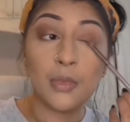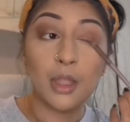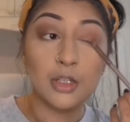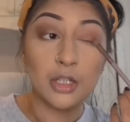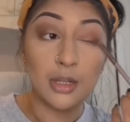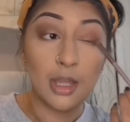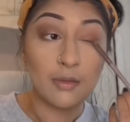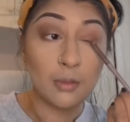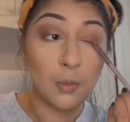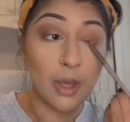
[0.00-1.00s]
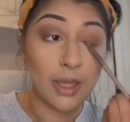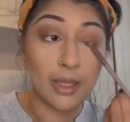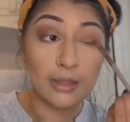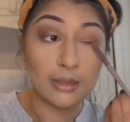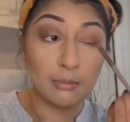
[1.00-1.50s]
and she never
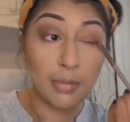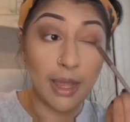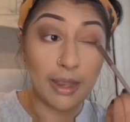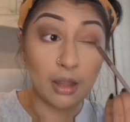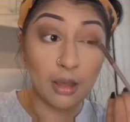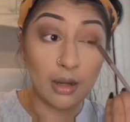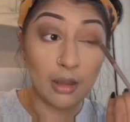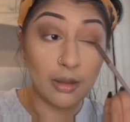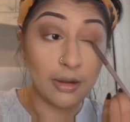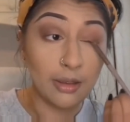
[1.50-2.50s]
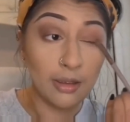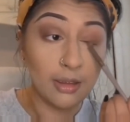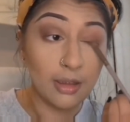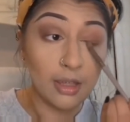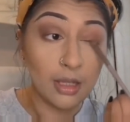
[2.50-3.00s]
wears black eyeliner.
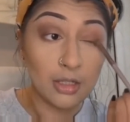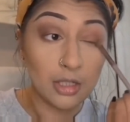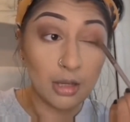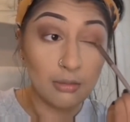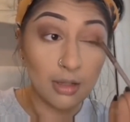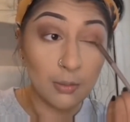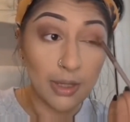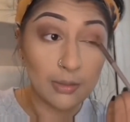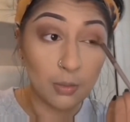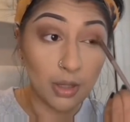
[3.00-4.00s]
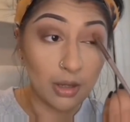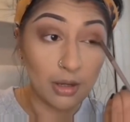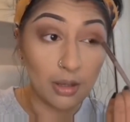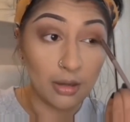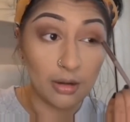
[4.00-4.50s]
She only wears white
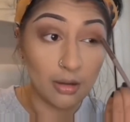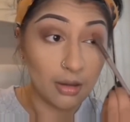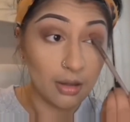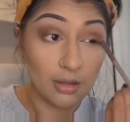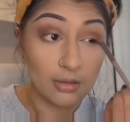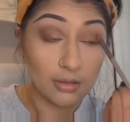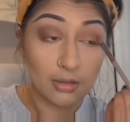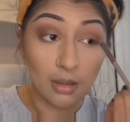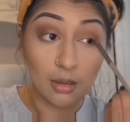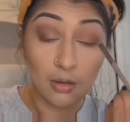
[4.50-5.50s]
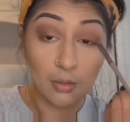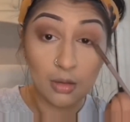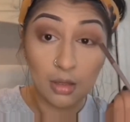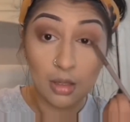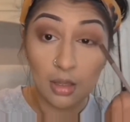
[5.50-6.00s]
eyeliner. So,
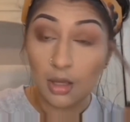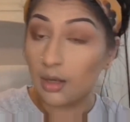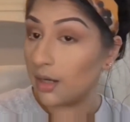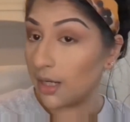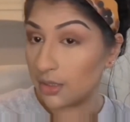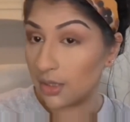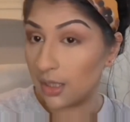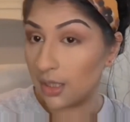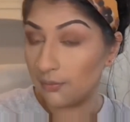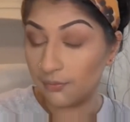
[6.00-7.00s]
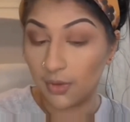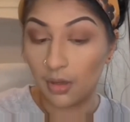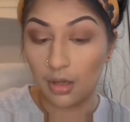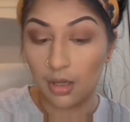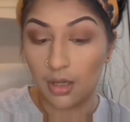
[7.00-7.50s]
naturally,
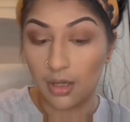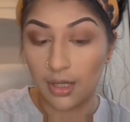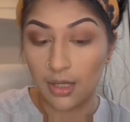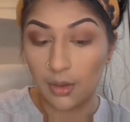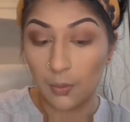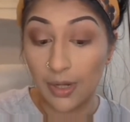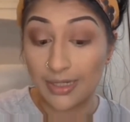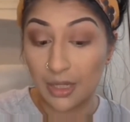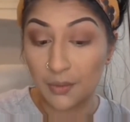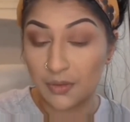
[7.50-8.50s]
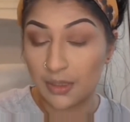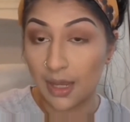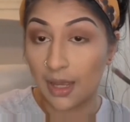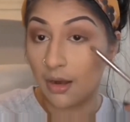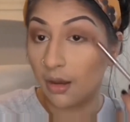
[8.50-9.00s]
I went out
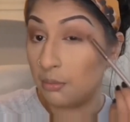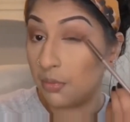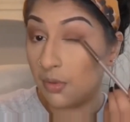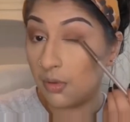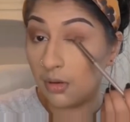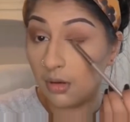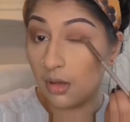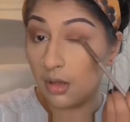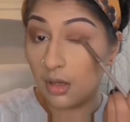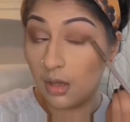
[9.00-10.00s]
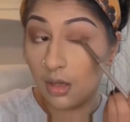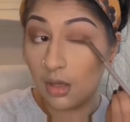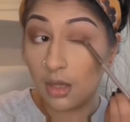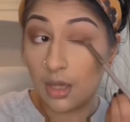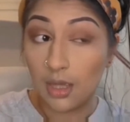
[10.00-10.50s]
and I bought
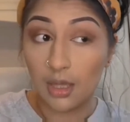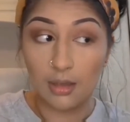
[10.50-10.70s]
a